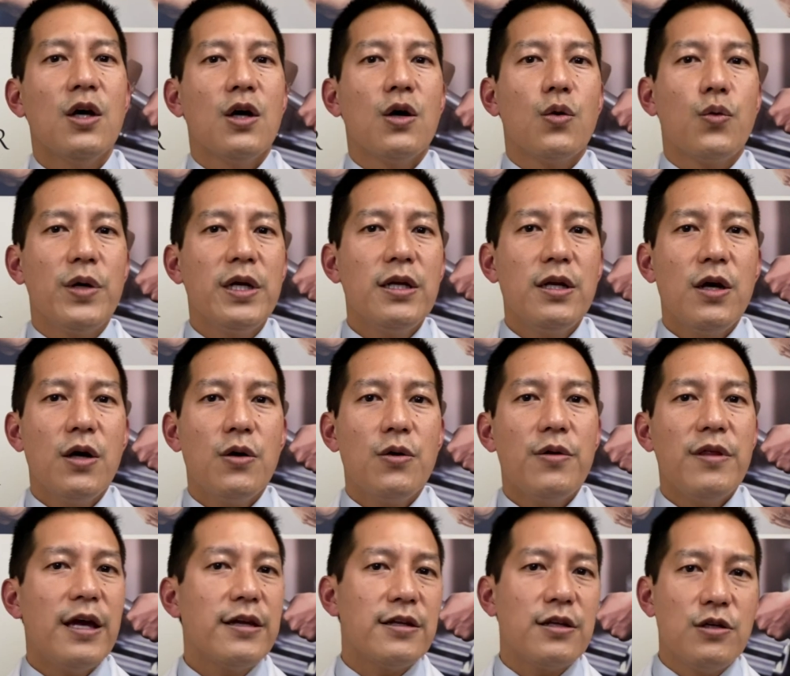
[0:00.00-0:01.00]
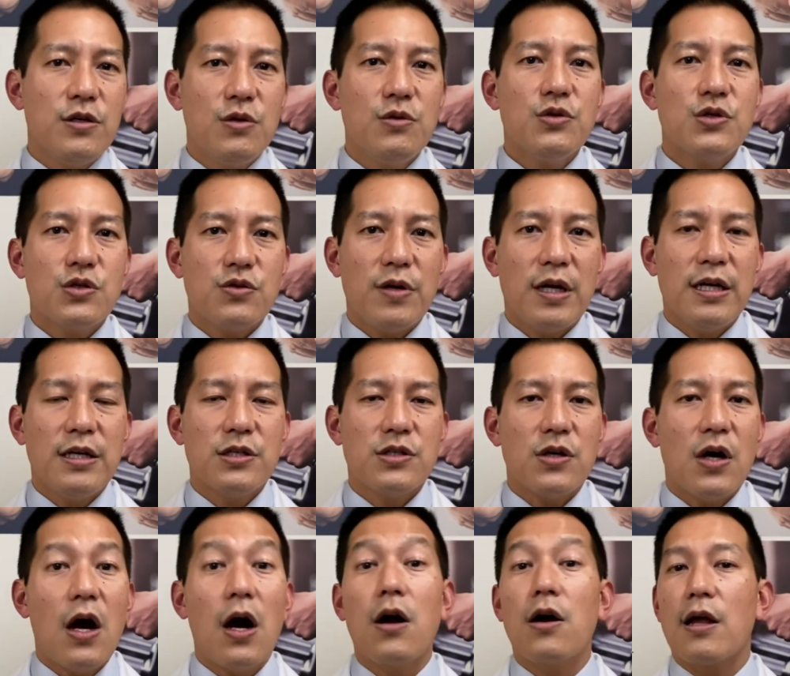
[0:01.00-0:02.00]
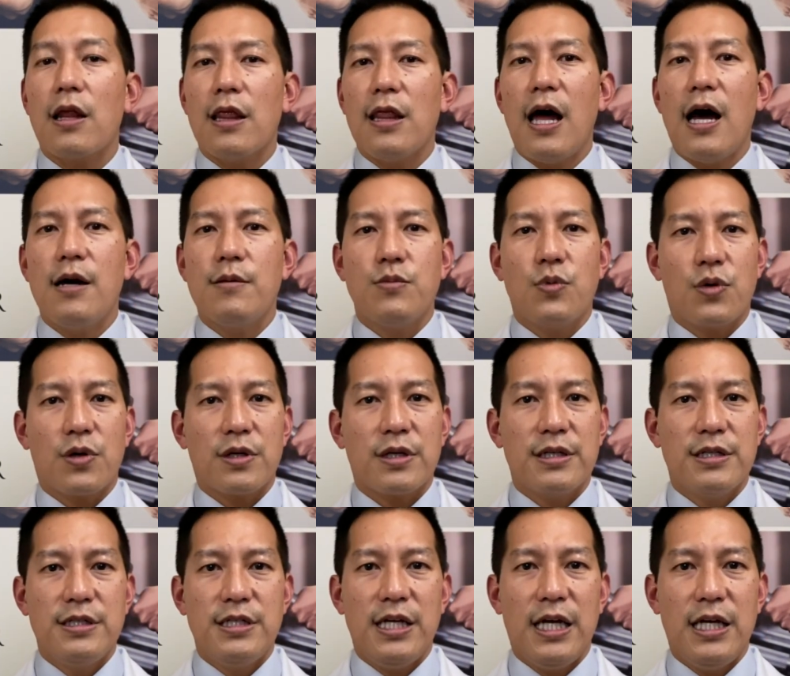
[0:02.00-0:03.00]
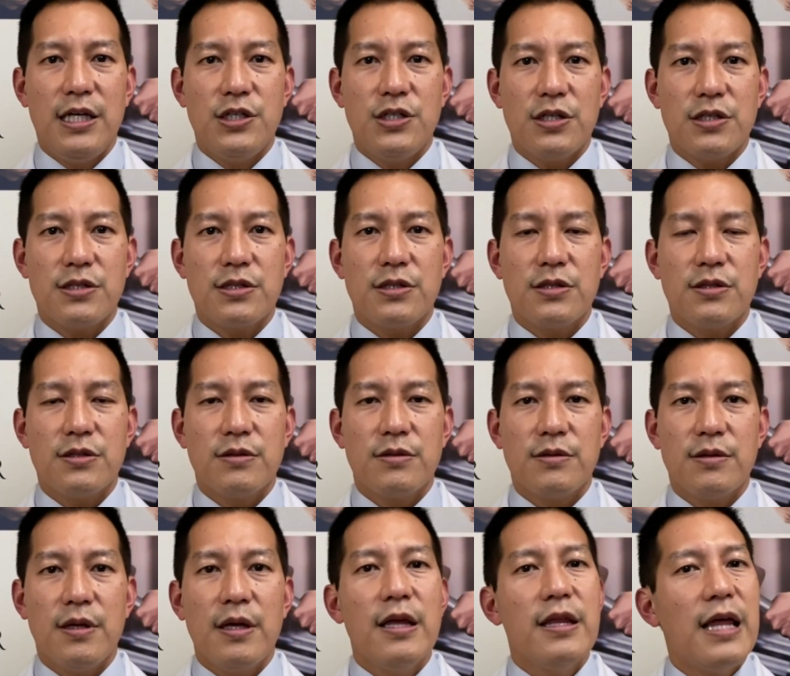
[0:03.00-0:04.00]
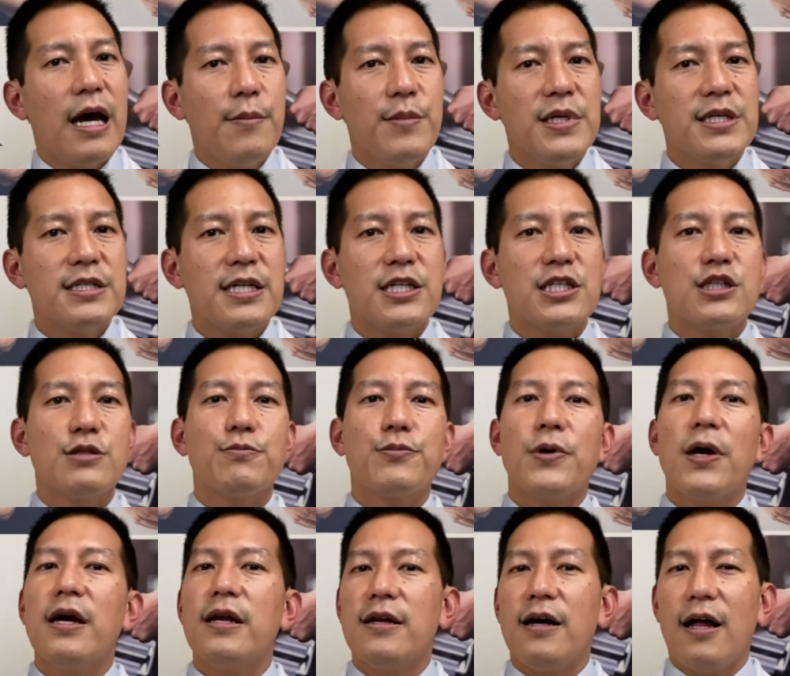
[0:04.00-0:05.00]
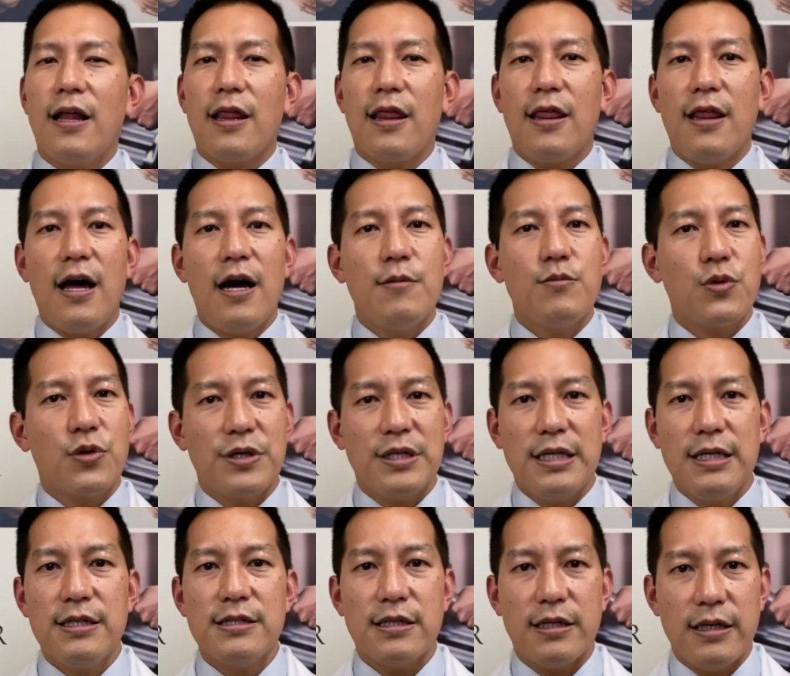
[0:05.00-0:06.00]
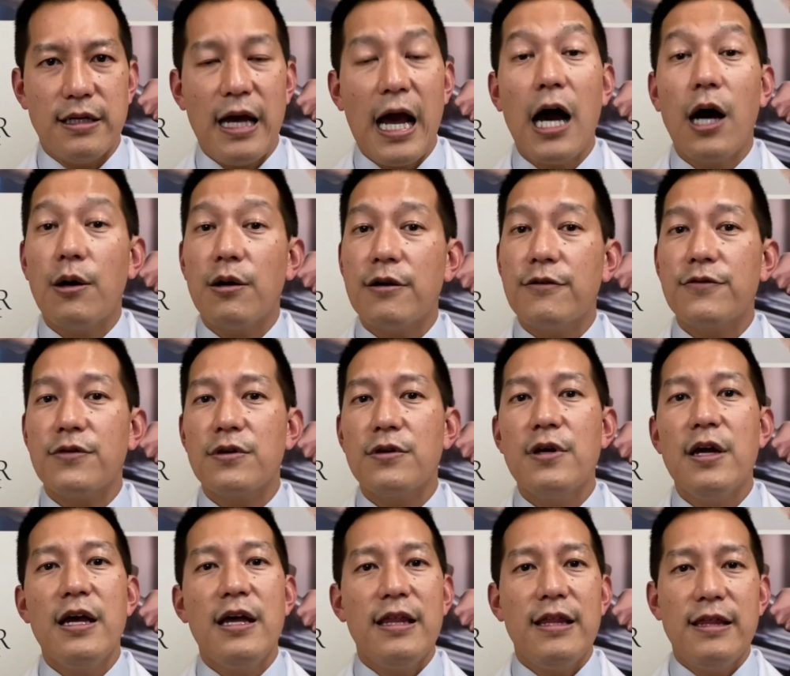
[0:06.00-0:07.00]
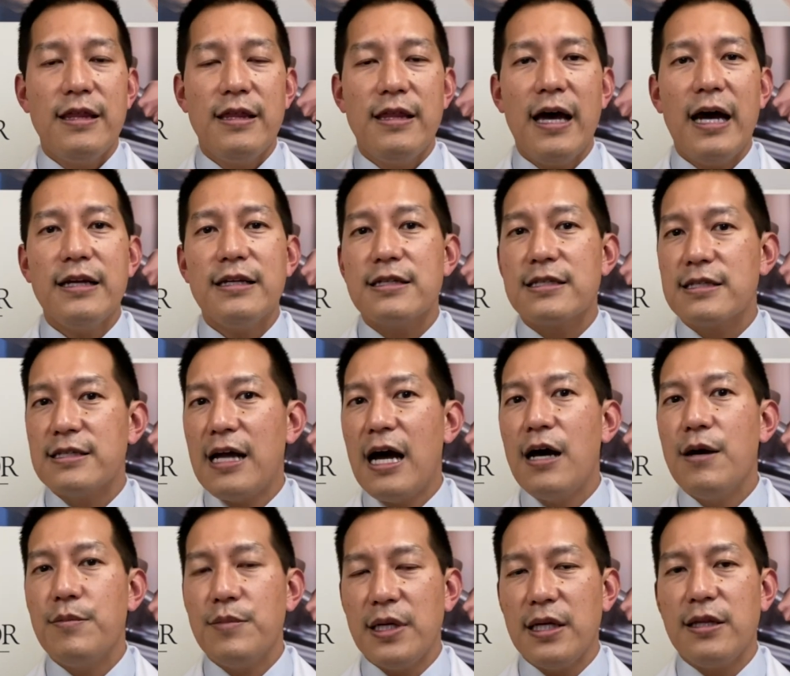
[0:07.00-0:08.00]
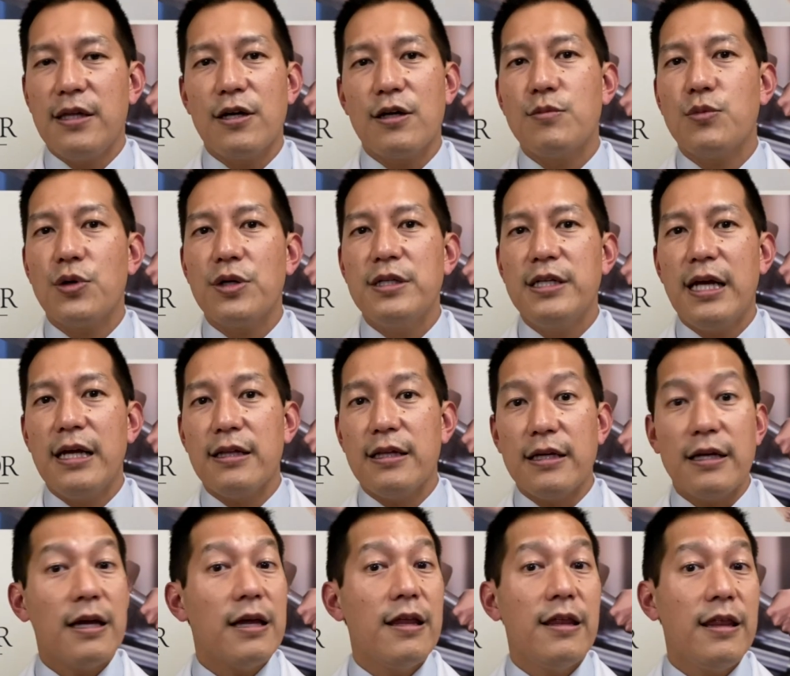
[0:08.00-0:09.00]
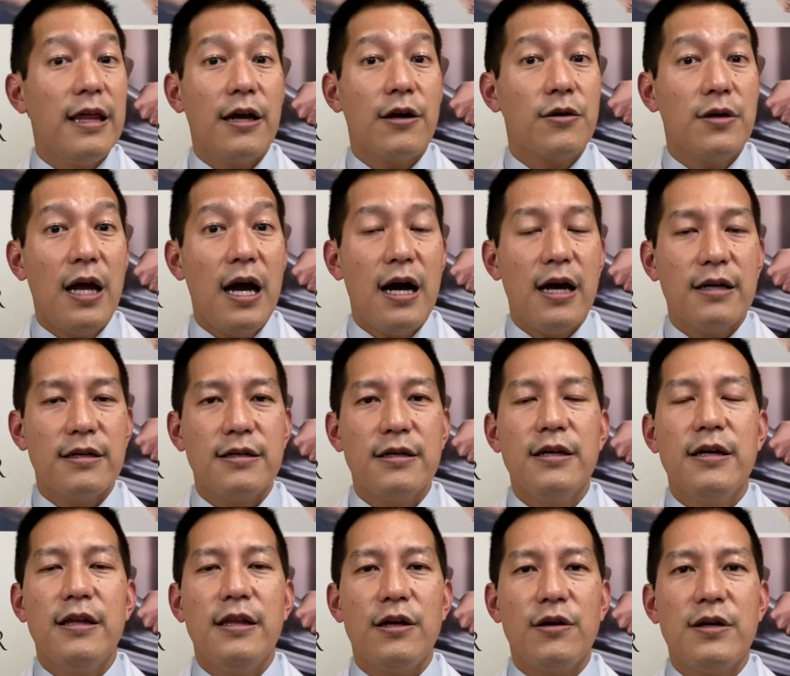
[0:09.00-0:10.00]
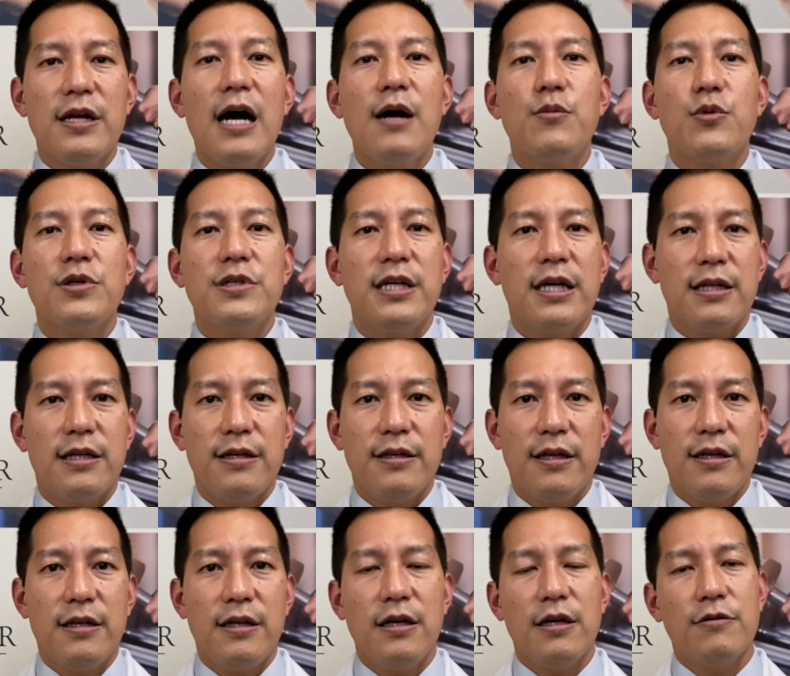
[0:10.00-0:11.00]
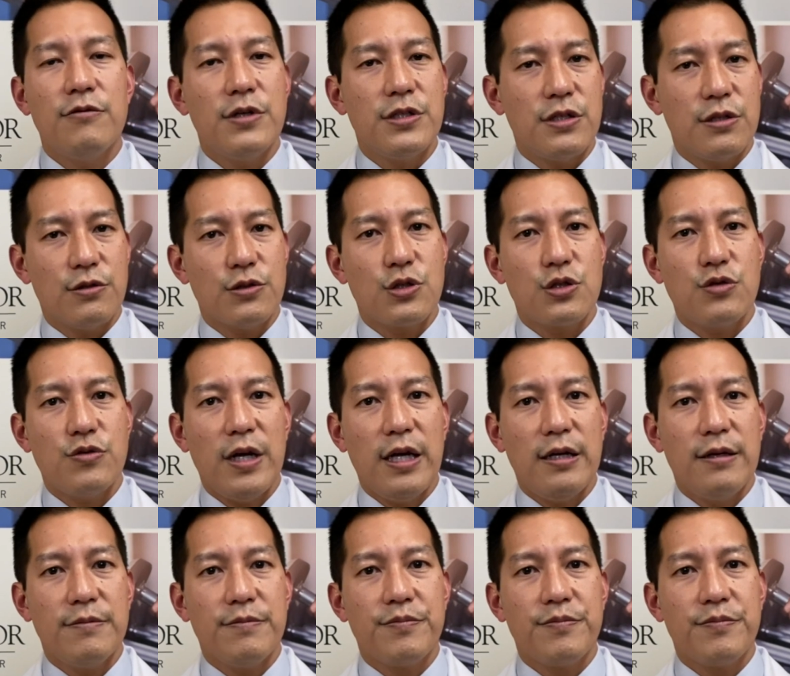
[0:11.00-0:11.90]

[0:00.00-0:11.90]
We know that the new strains are a lot more contagious. That means they spread a lot more easily. However, that does not mean they are more deadly. They are not. They are not more deadly than the original strain.